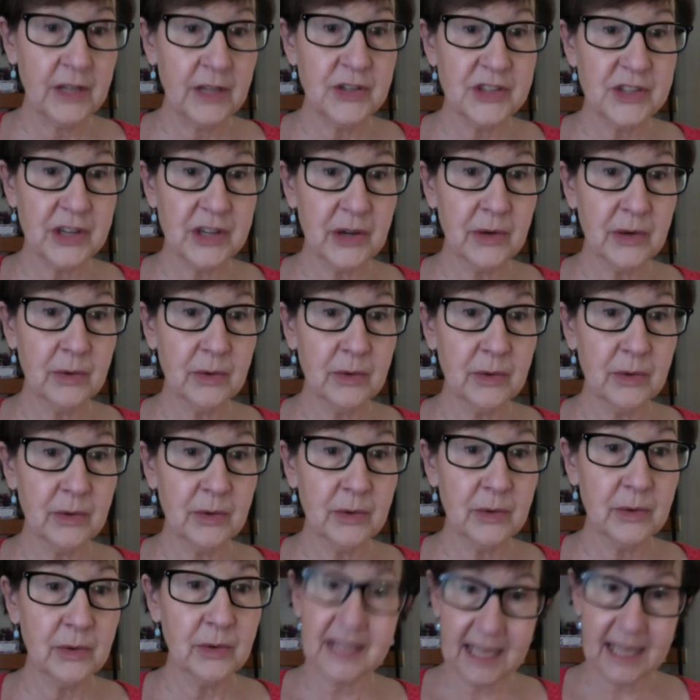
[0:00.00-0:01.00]
So
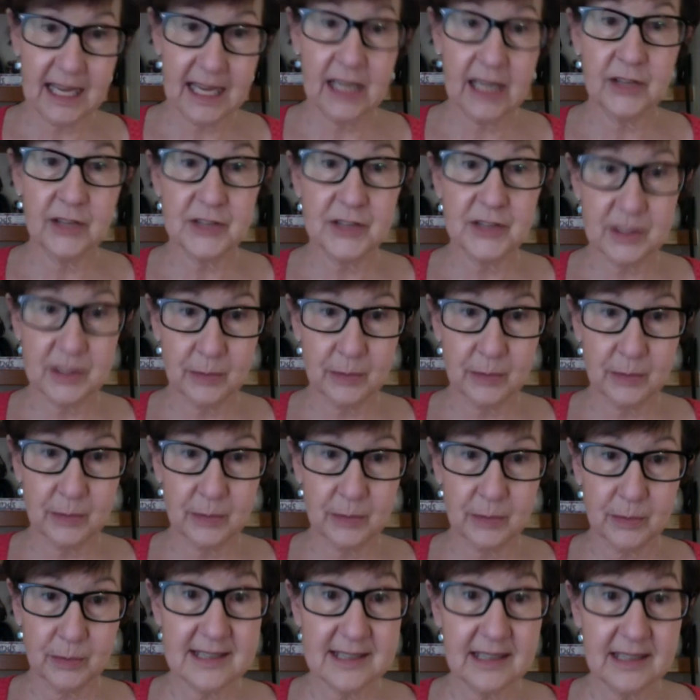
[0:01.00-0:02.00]
we knew that the cancer
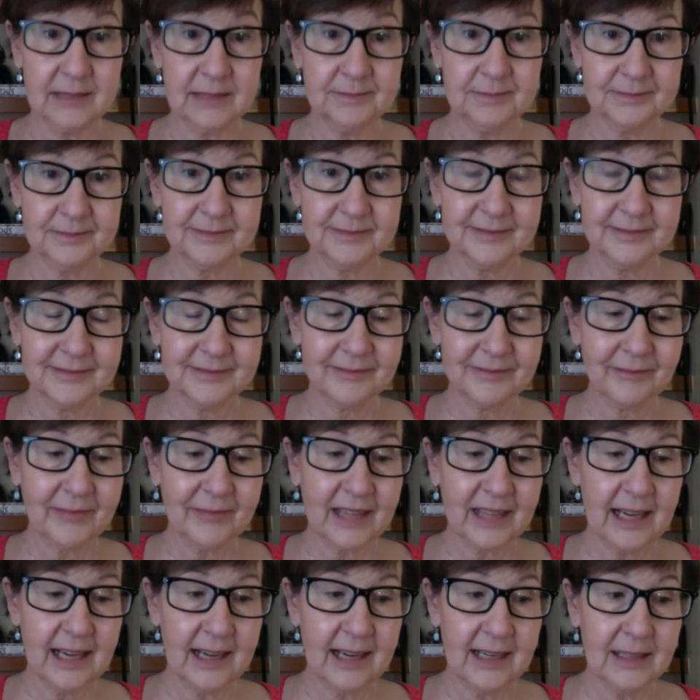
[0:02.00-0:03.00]
was progressing,
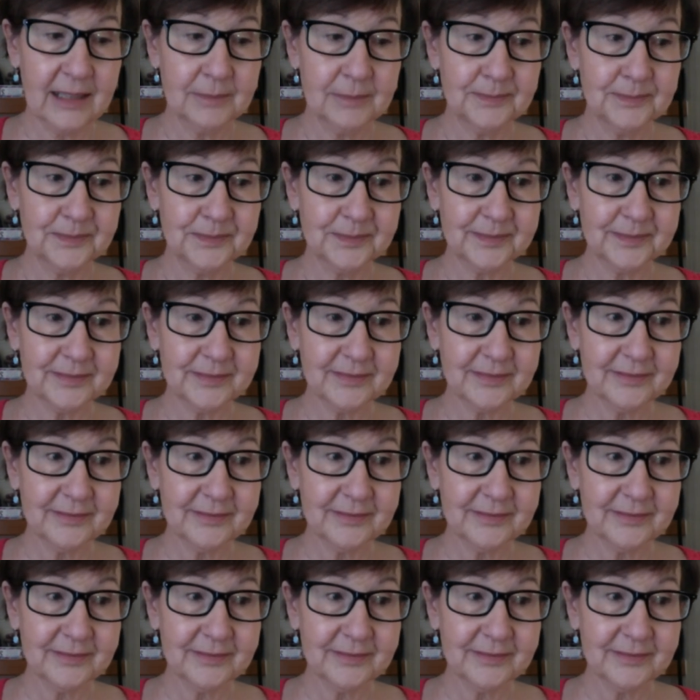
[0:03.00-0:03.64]
and